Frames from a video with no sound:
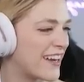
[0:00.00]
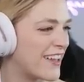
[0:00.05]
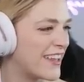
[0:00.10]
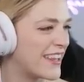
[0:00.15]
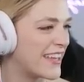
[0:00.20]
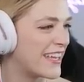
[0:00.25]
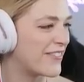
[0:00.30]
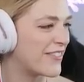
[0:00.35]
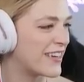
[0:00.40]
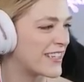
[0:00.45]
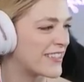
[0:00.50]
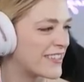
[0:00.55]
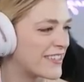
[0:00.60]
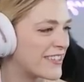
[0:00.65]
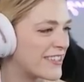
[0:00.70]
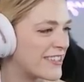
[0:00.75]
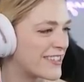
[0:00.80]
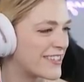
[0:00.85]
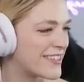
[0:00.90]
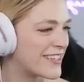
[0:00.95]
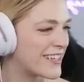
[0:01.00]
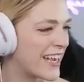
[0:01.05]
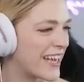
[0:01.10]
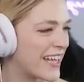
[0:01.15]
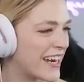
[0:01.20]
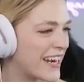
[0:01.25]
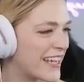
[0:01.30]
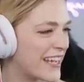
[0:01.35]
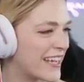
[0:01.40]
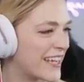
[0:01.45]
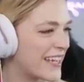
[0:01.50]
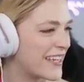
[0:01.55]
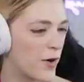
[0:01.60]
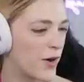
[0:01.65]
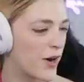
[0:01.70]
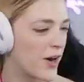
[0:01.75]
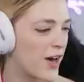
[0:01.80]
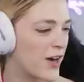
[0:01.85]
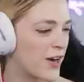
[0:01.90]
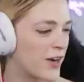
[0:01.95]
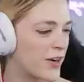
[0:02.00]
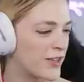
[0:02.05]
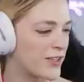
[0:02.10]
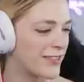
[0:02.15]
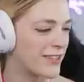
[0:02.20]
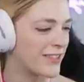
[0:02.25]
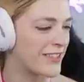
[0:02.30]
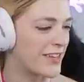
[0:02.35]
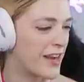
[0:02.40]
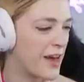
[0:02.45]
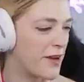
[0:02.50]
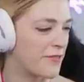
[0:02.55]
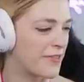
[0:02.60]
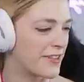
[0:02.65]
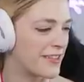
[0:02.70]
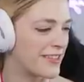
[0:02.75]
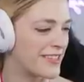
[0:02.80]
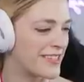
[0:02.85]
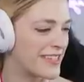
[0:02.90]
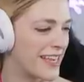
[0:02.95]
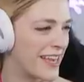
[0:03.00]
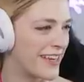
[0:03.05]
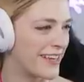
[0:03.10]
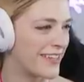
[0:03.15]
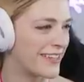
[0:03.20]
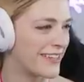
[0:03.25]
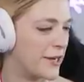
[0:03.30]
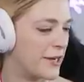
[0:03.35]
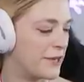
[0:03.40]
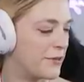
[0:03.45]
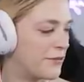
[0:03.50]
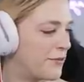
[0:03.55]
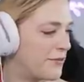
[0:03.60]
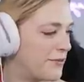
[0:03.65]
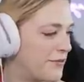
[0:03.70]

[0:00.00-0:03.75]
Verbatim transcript: I'll let my sister kind of work on her stuff instead of